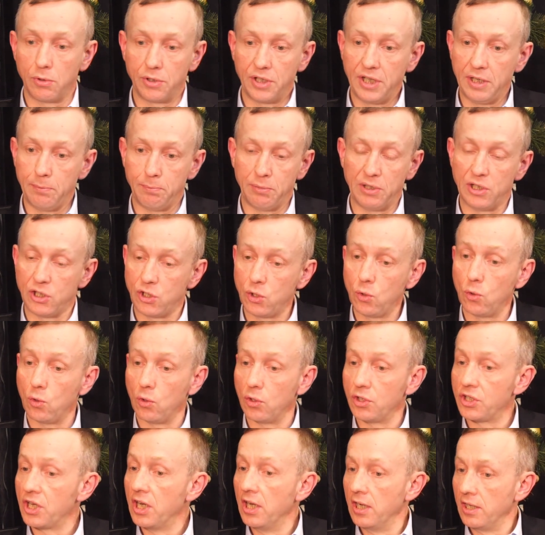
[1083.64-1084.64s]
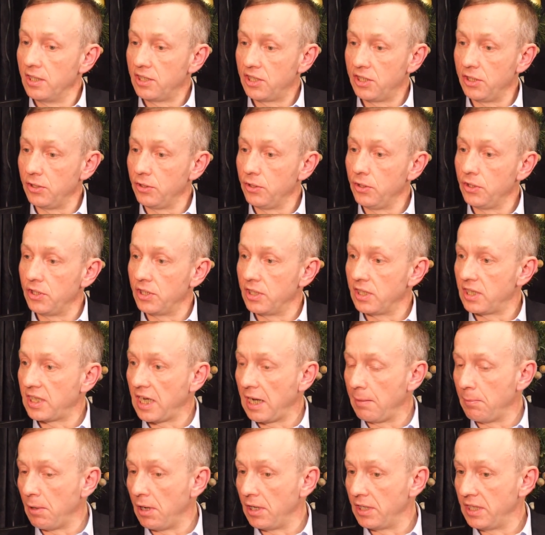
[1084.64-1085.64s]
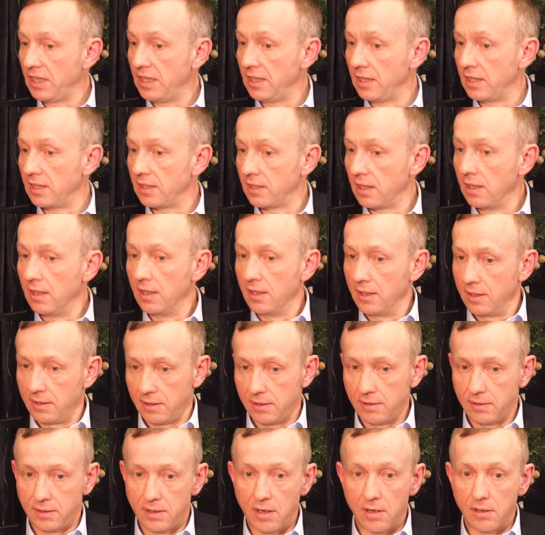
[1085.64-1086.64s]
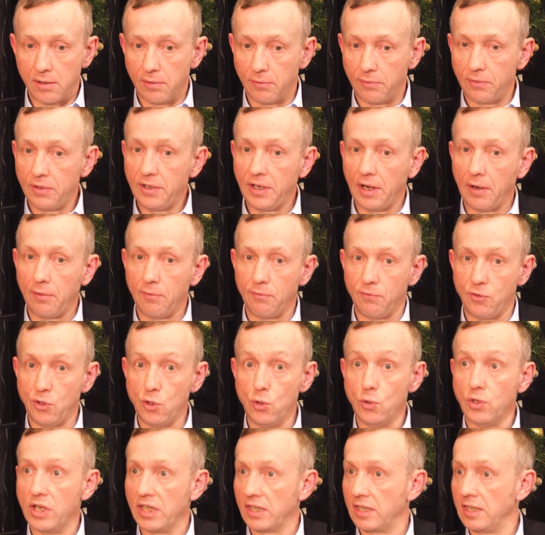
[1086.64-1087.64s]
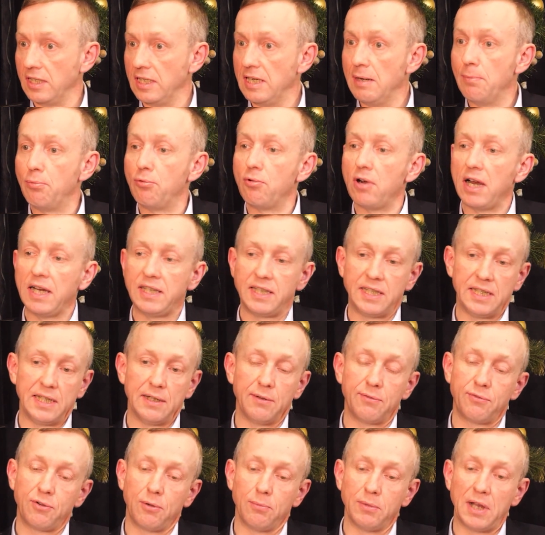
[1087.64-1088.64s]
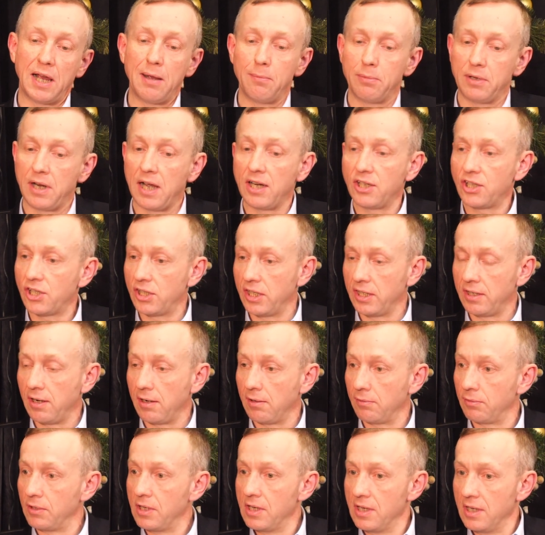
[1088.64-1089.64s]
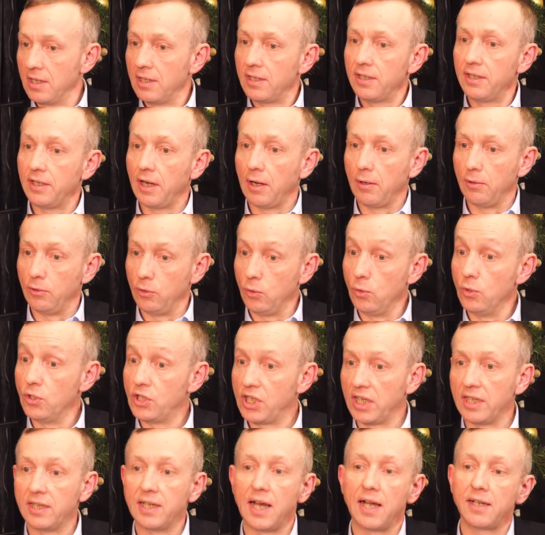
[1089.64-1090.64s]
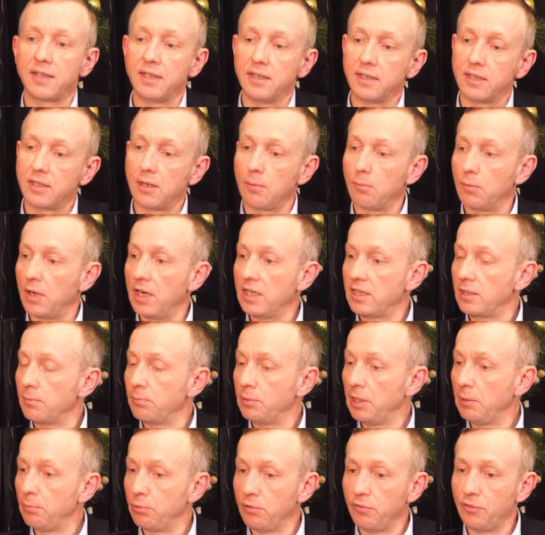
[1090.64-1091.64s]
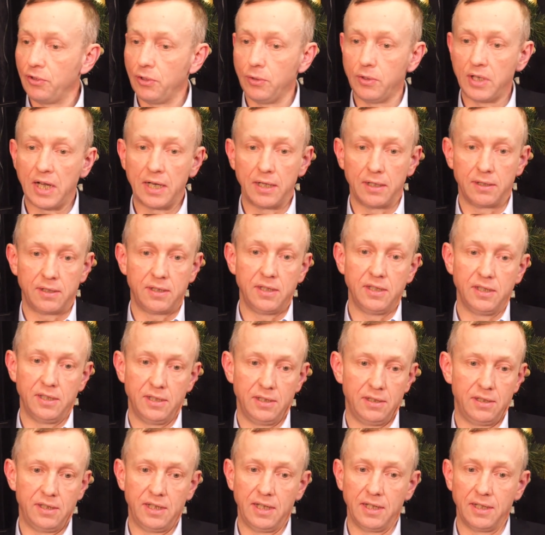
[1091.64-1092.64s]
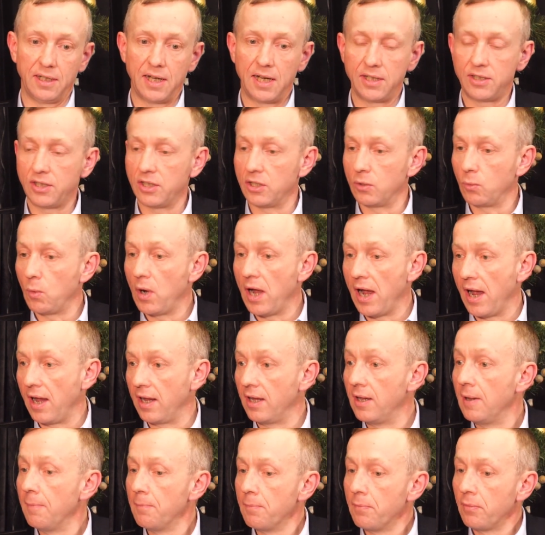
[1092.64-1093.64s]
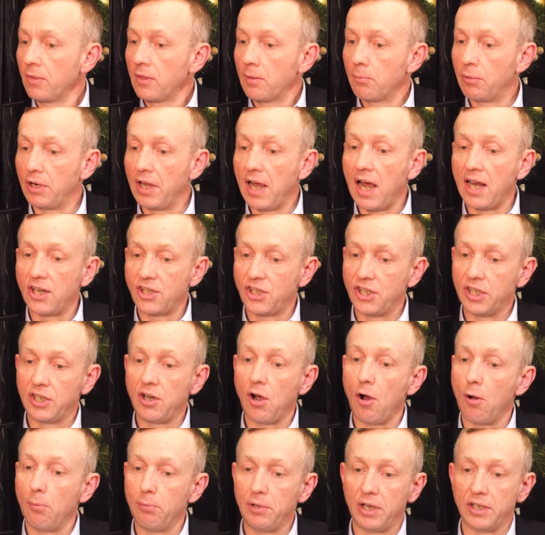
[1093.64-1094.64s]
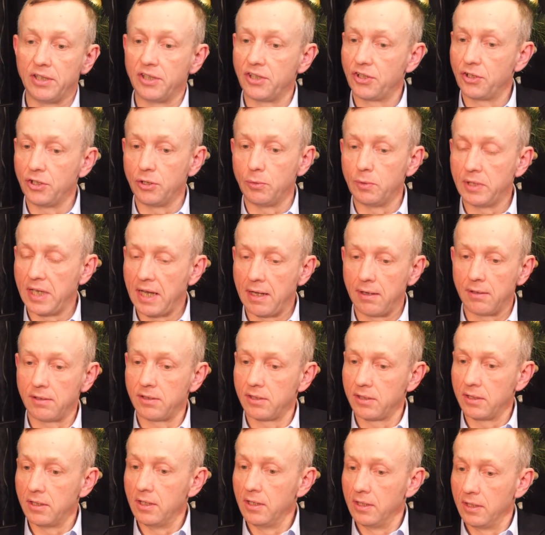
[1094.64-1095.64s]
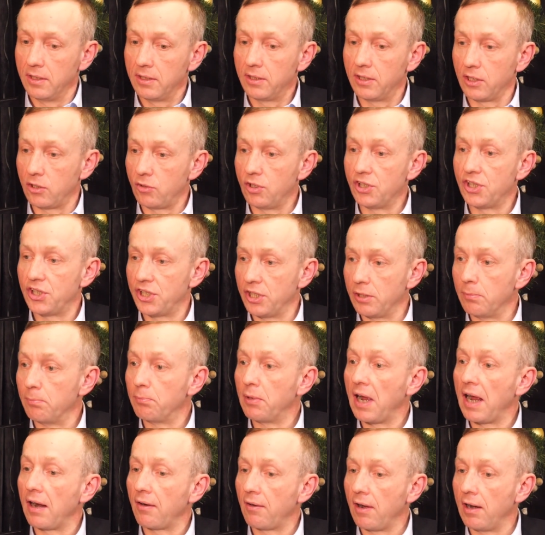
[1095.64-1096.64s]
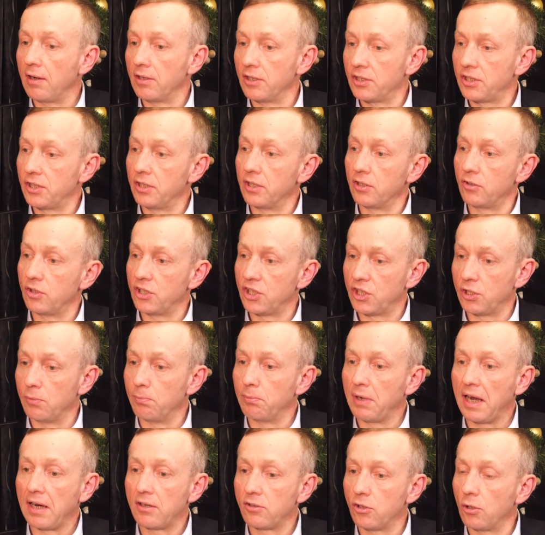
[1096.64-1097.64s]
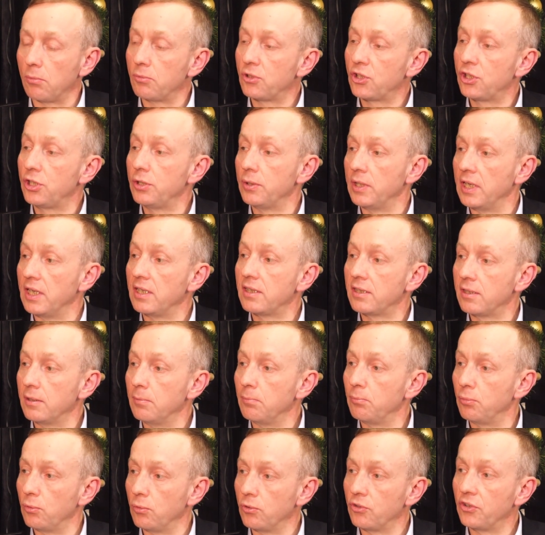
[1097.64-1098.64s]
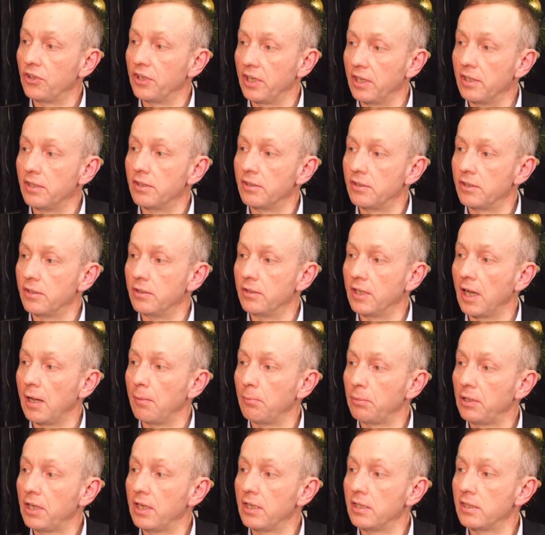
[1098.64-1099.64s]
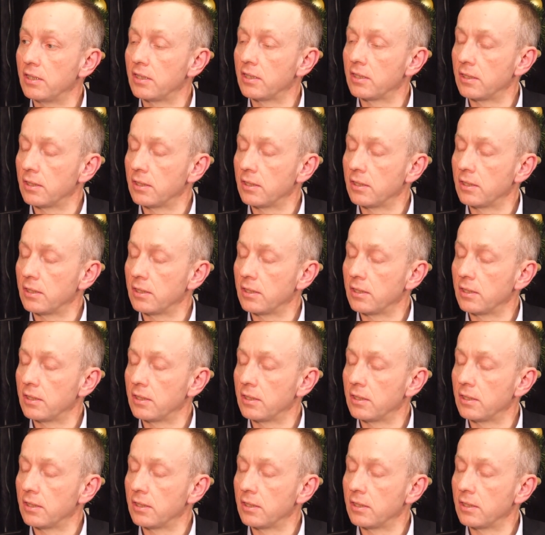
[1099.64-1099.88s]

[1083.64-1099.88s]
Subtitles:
he'd been taught, still using the same ideas, kind of viewed as liberating it from that, but actually kind of losing that in some ways, and people view that as this is the enlightened way, but it actually can't be understood without the Christian background and the Christian backdrop to it that brought it into that place.